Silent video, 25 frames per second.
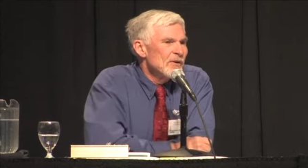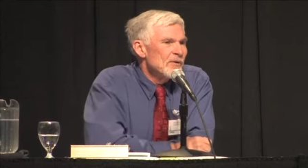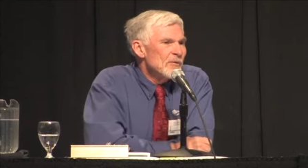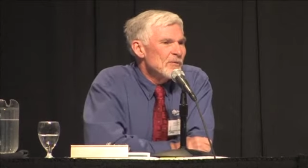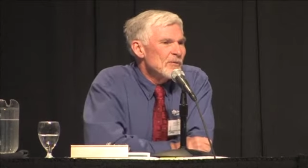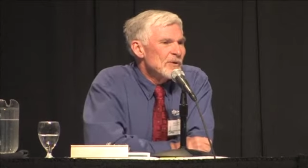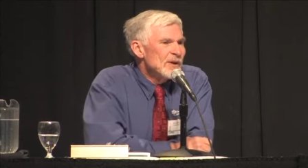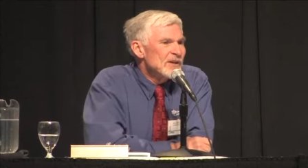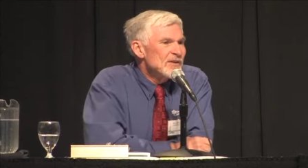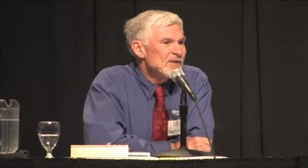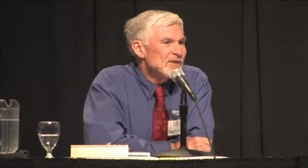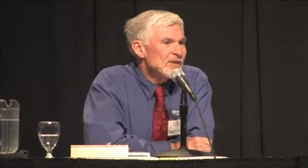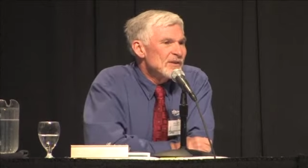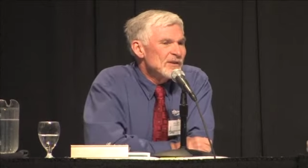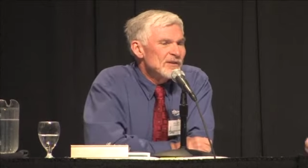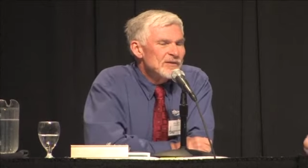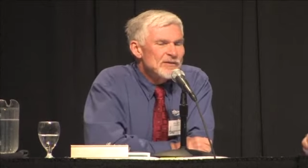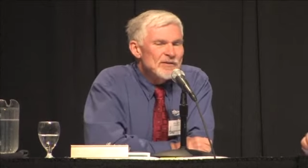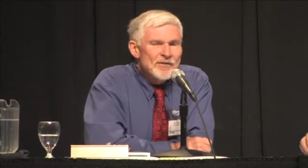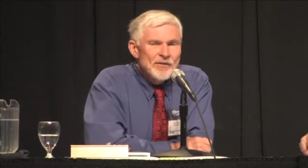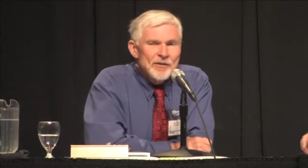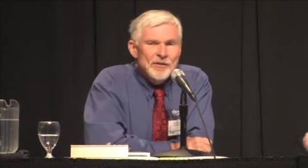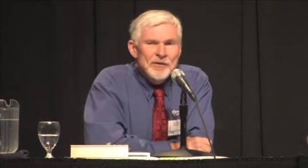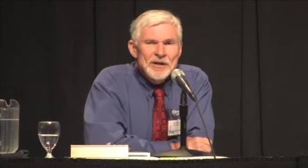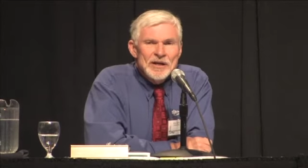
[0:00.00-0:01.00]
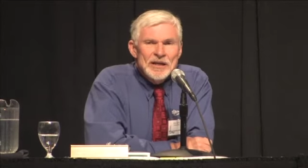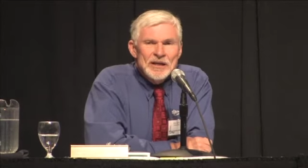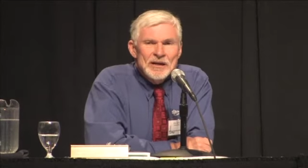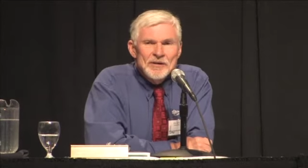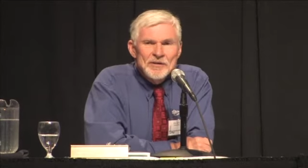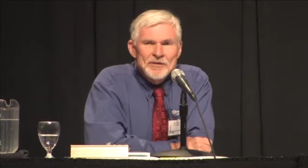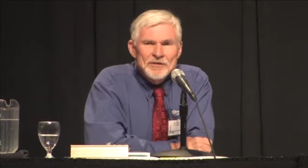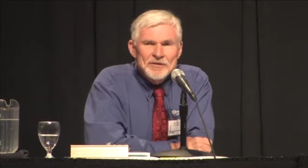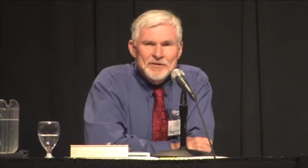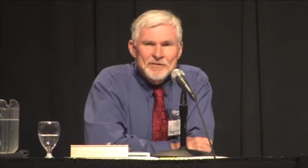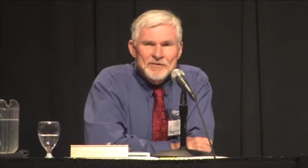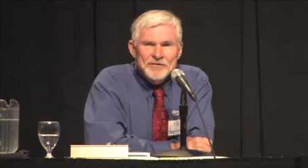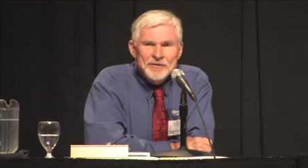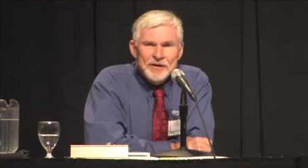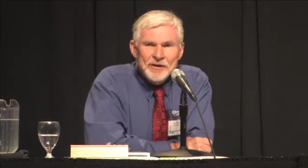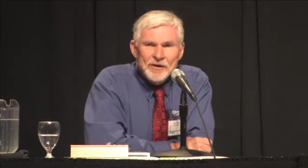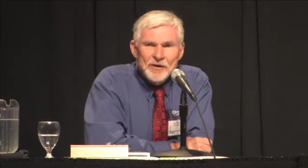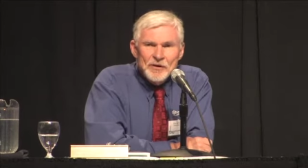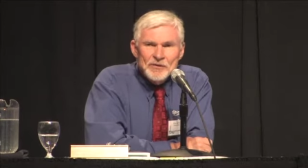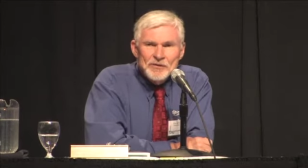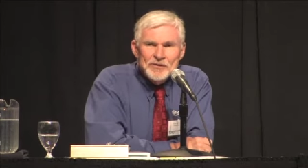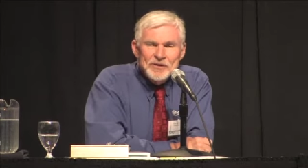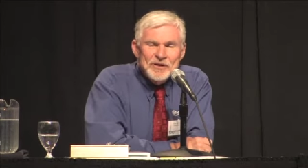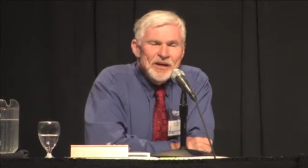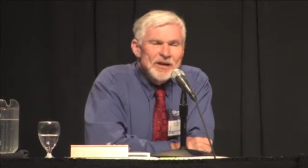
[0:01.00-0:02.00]
recent 30 years of
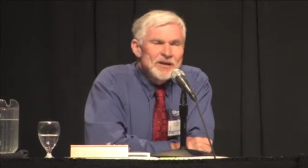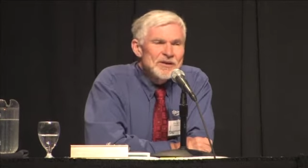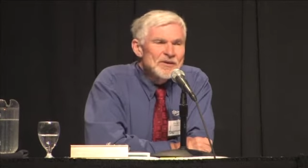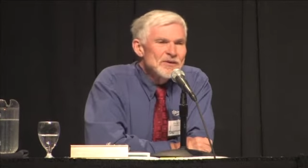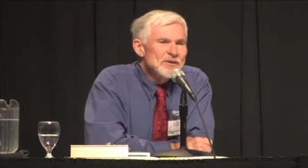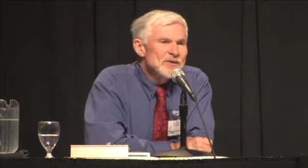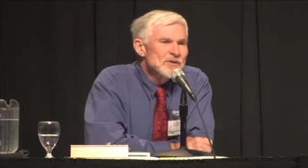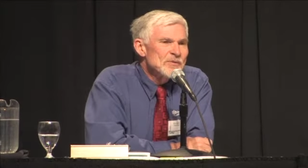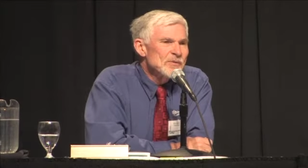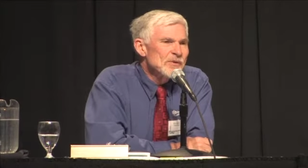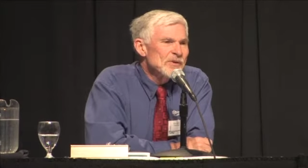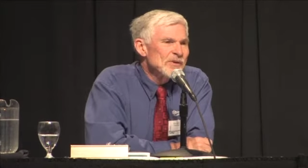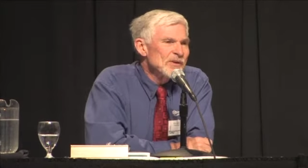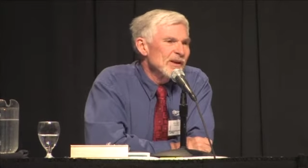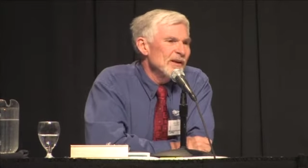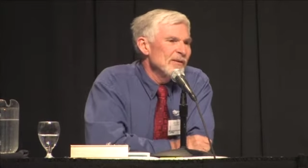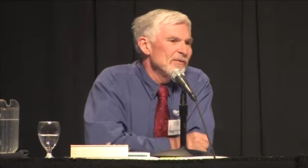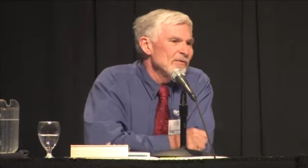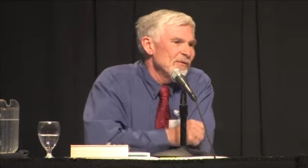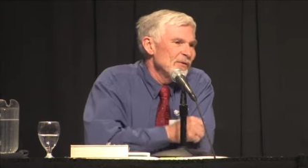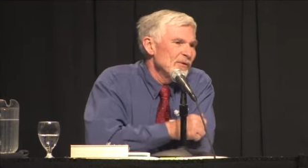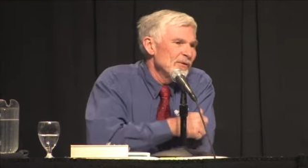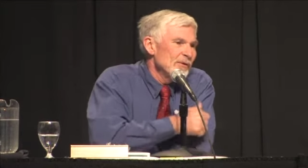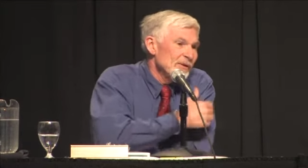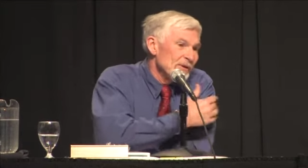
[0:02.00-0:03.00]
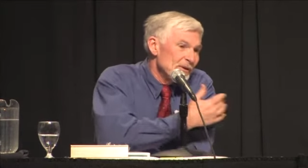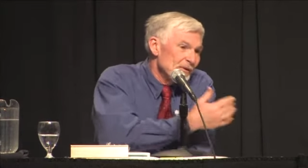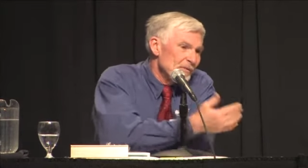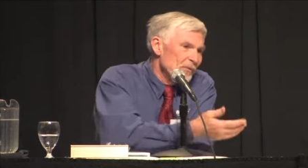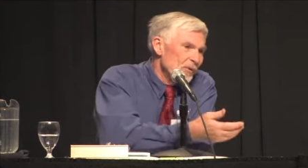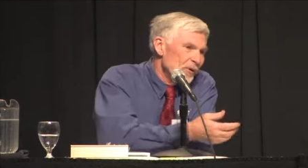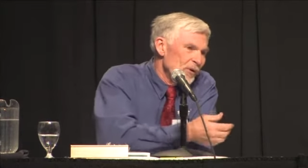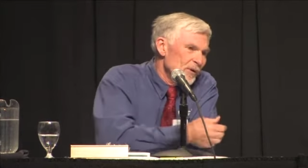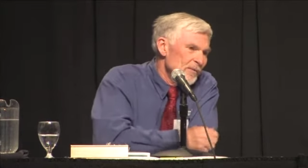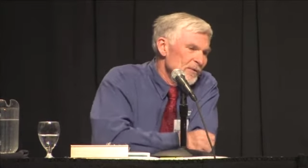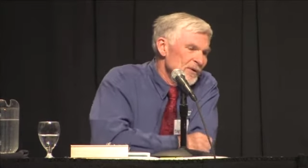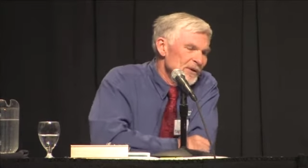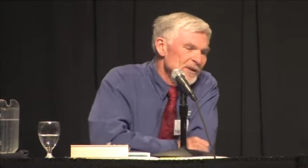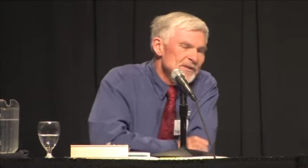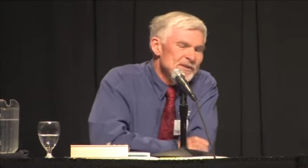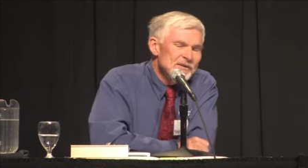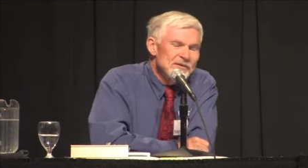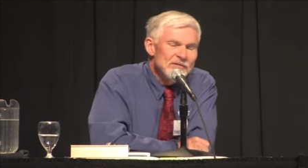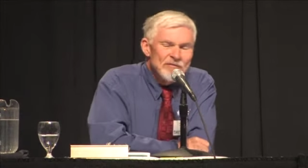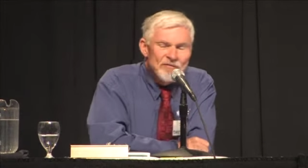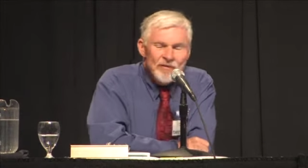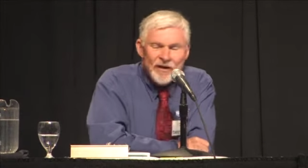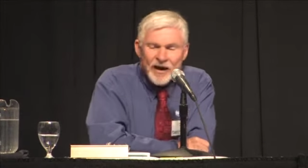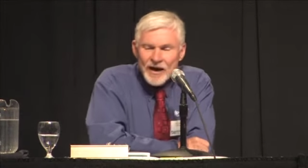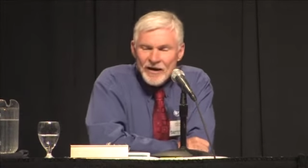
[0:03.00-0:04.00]
negotiations with Denver and the more
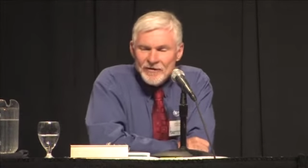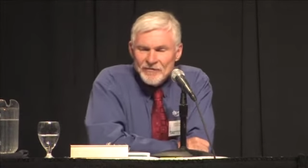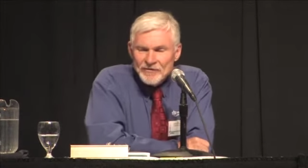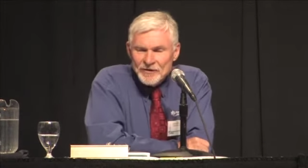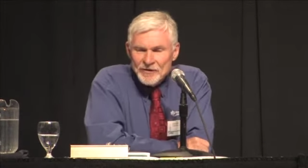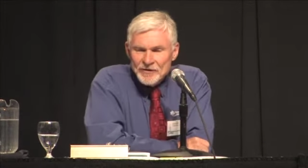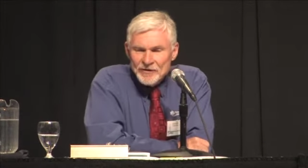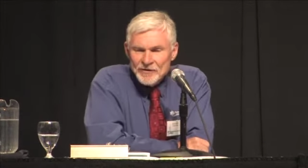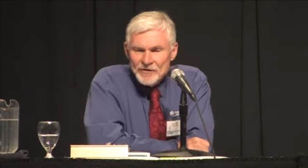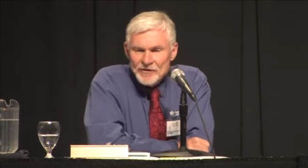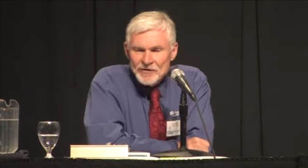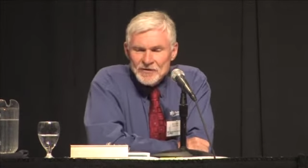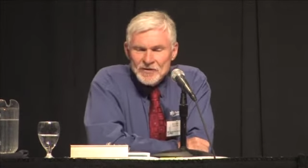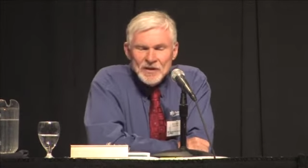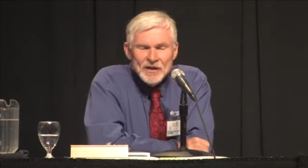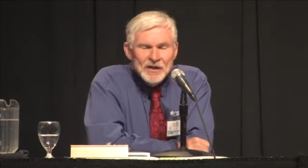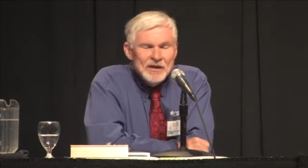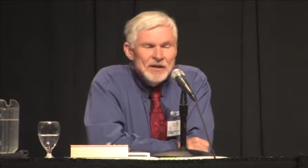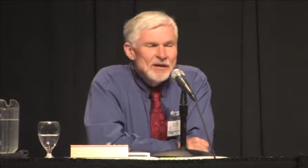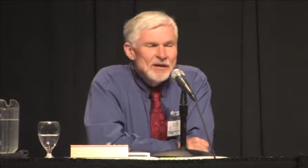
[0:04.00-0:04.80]
recent five years,